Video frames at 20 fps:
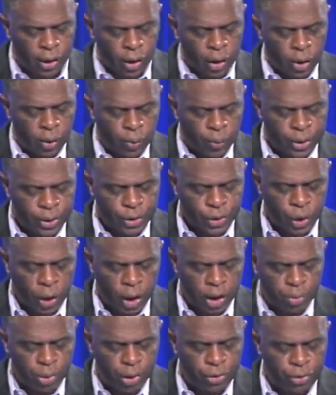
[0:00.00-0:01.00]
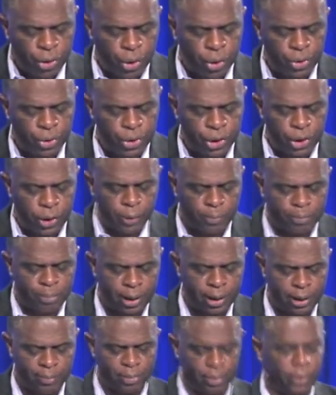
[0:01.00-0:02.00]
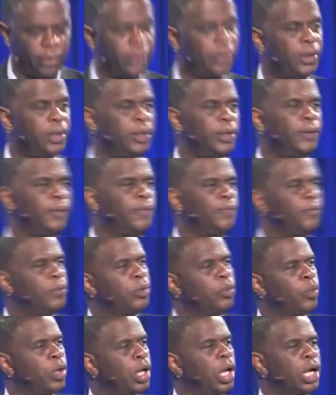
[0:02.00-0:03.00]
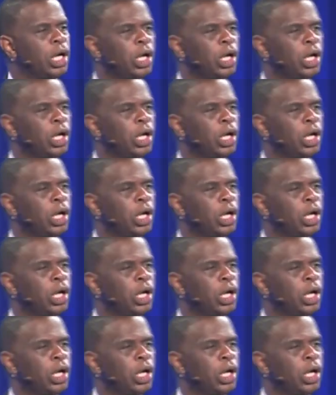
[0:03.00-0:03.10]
Return with you to your people. We're going to